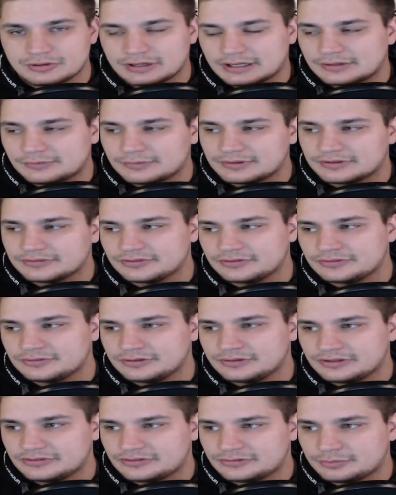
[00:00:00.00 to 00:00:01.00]
I don't want to do
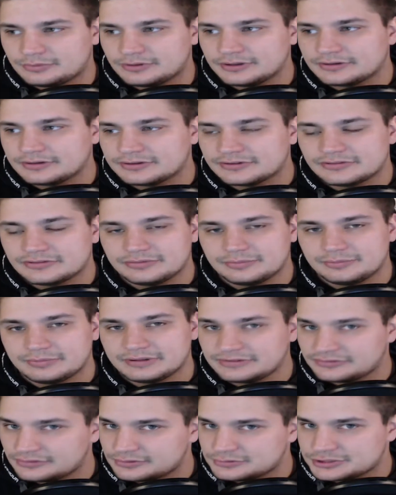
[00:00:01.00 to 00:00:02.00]
any spoilers, but
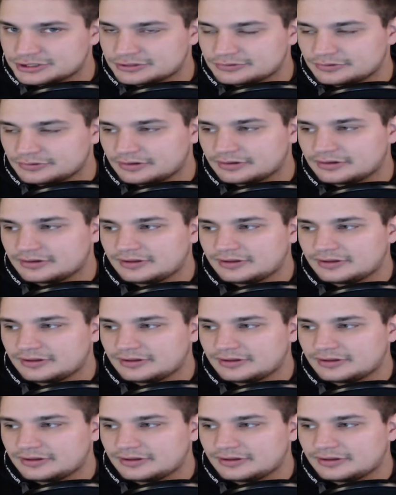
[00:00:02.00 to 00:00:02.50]
he's no joke.